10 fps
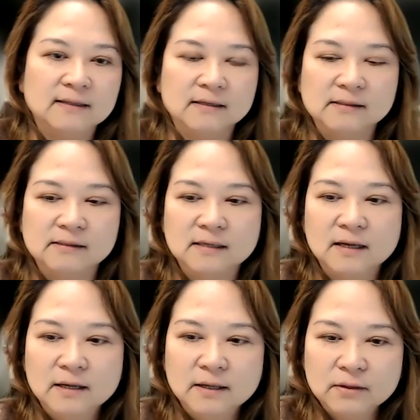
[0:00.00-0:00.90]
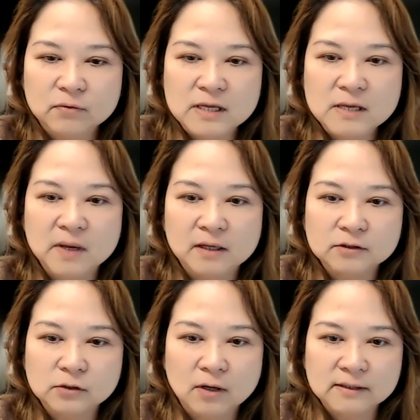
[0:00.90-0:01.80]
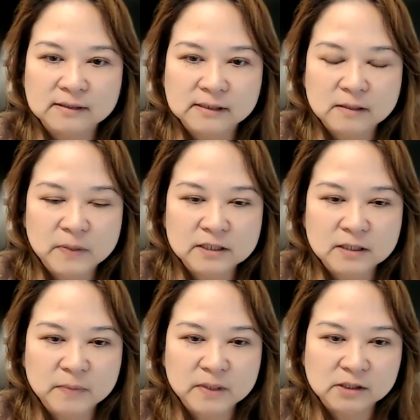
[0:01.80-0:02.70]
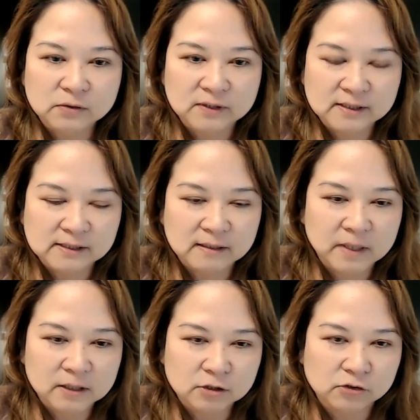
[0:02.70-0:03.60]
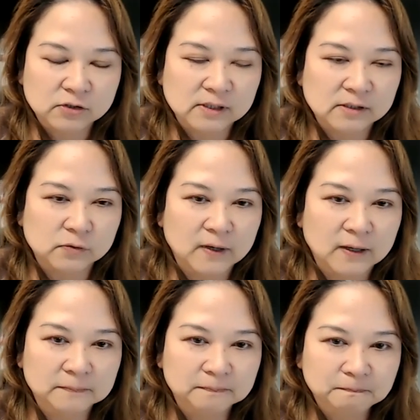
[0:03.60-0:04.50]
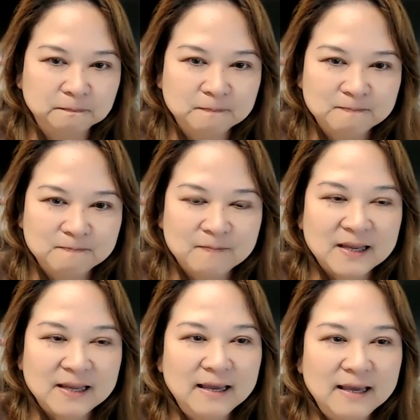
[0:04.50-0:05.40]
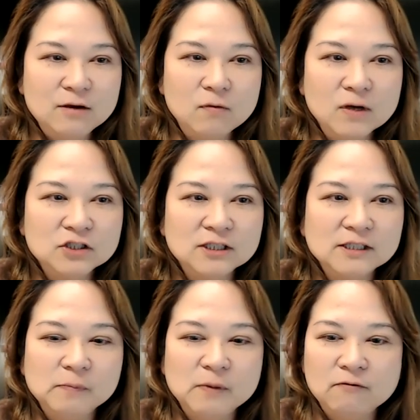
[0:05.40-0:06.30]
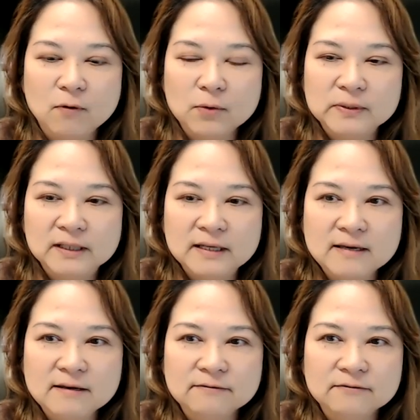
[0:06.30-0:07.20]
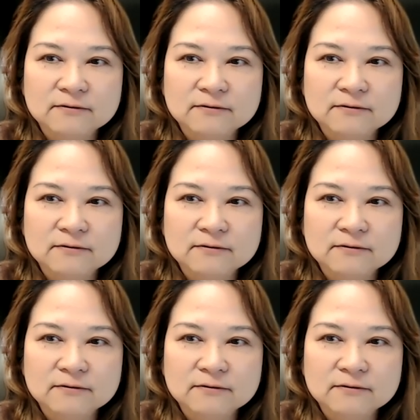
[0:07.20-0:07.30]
this through email to all the CPTP students and mentors as well. Any questions before we leave?